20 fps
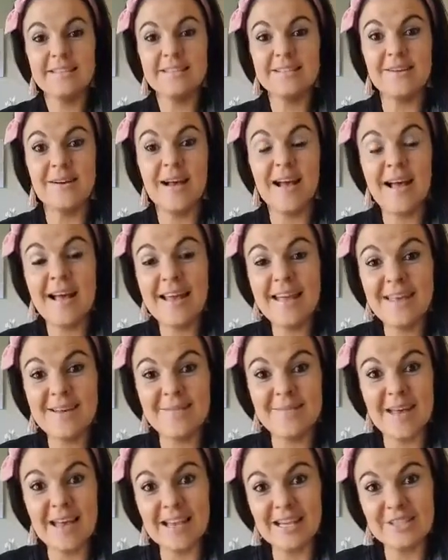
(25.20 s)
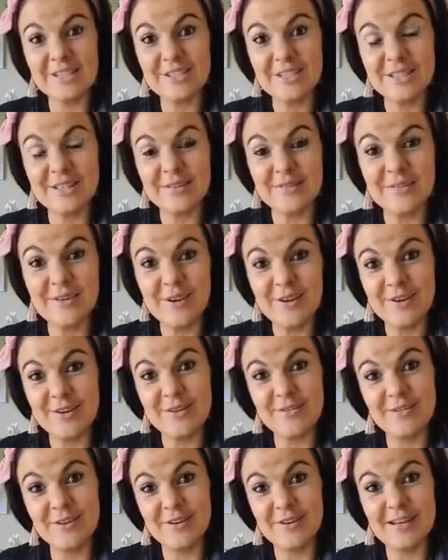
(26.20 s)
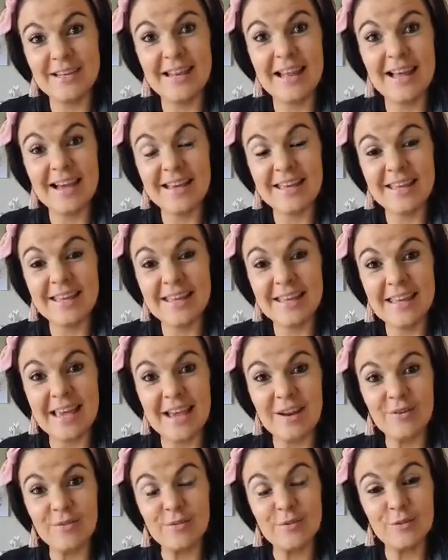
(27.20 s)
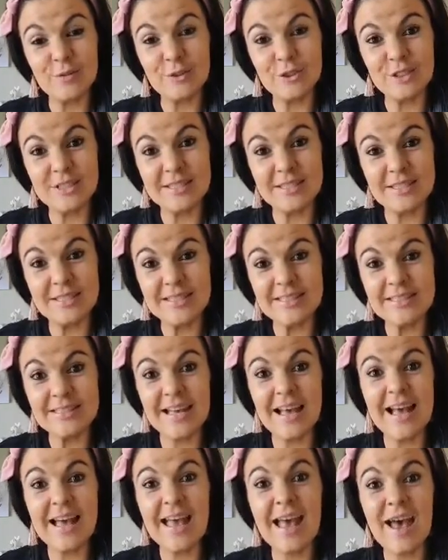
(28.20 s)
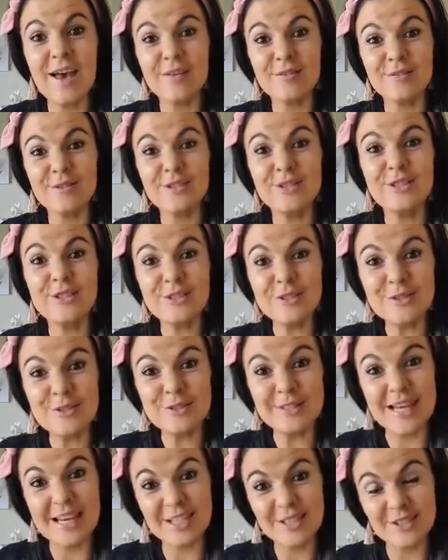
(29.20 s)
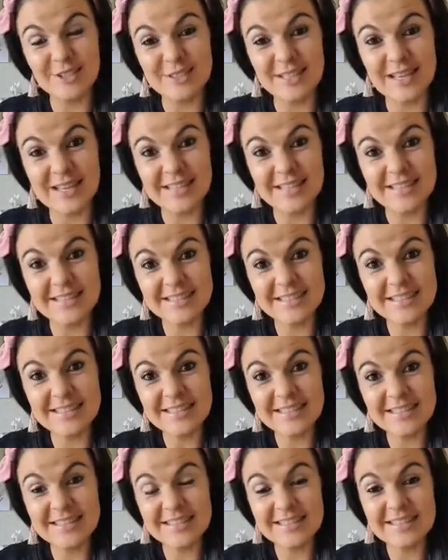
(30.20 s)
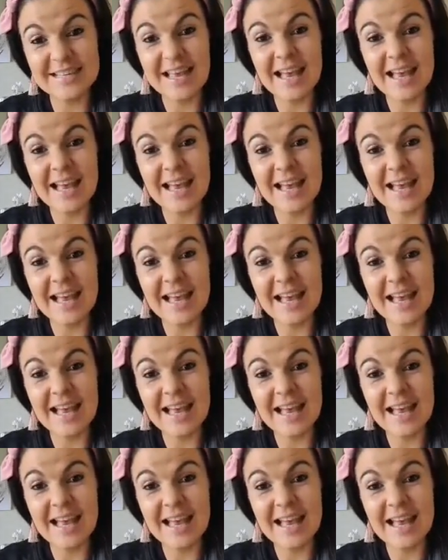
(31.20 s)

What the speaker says: So I am actually very lucky and fortunate. I have two nationalities.